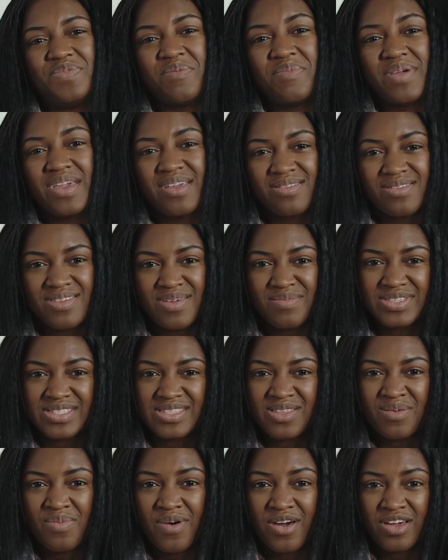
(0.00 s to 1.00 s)
The main themes
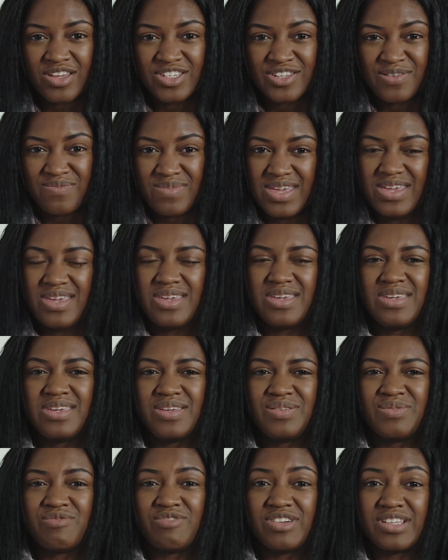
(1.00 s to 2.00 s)
in the book, to
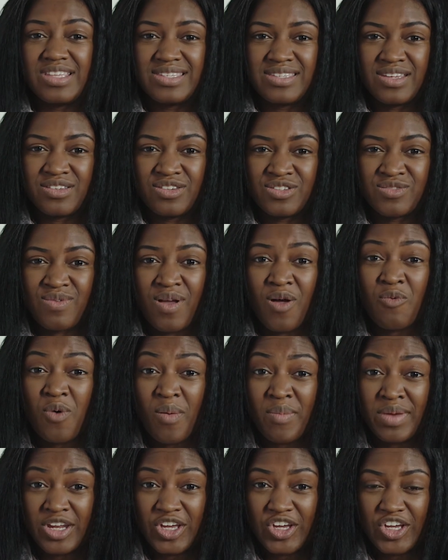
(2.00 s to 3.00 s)
me, really centers around
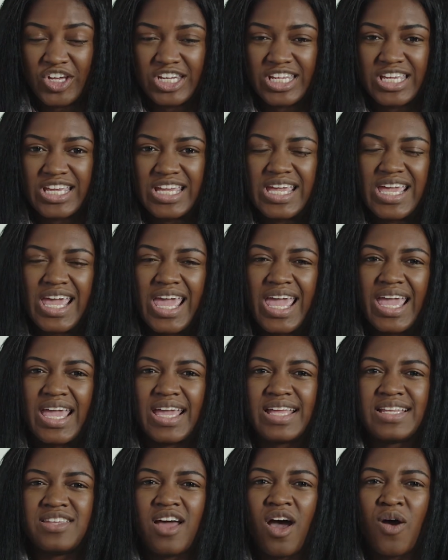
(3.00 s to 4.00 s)
womanhood,
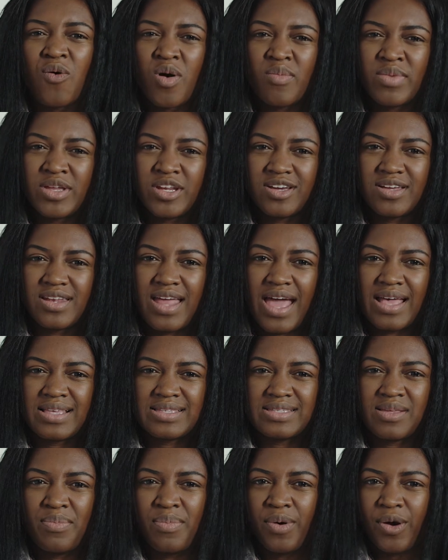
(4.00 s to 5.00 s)
and not womanhood
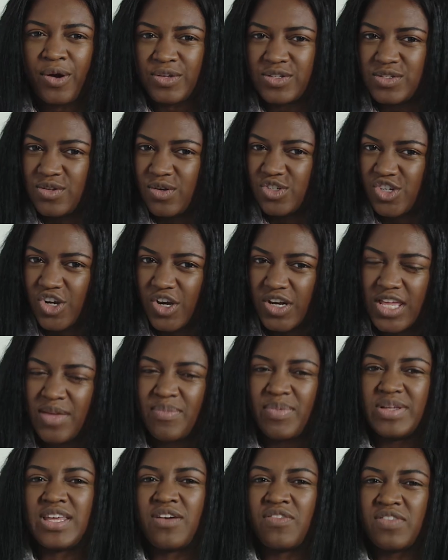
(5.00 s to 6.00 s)
as a personal journey,
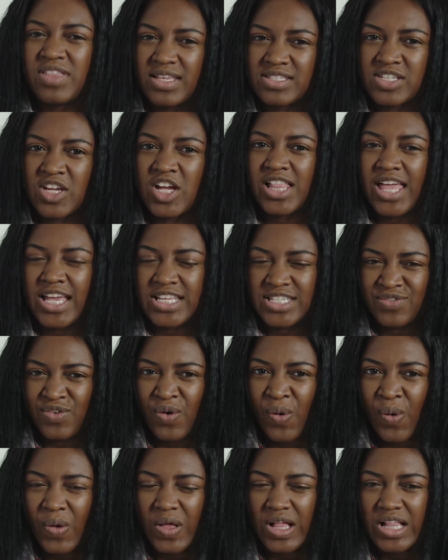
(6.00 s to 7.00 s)
but definitely as a collective
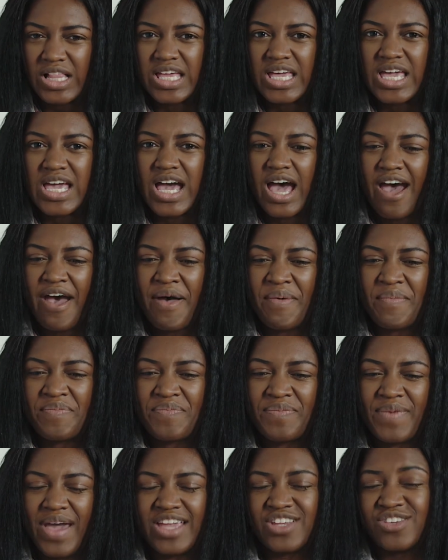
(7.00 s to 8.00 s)
whole.
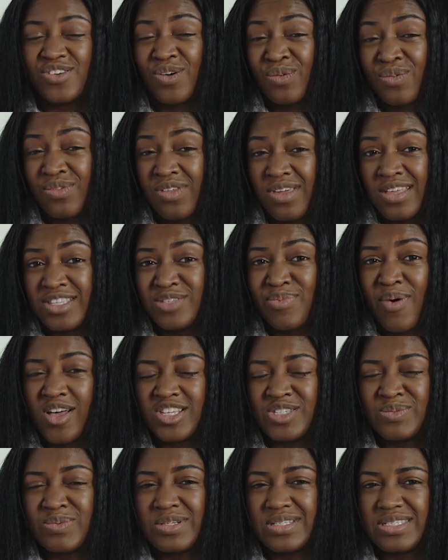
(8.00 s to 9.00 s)
Um, I don't think it's
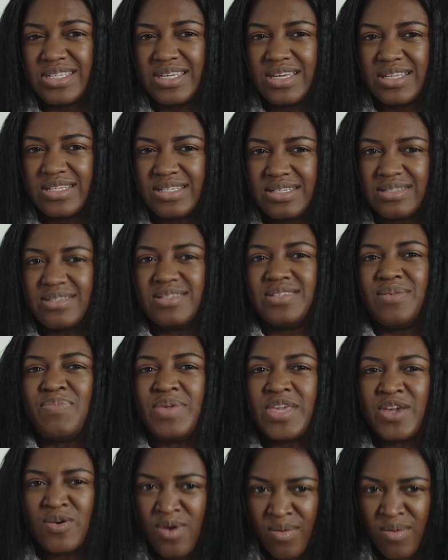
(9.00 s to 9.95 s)
possible to, to be a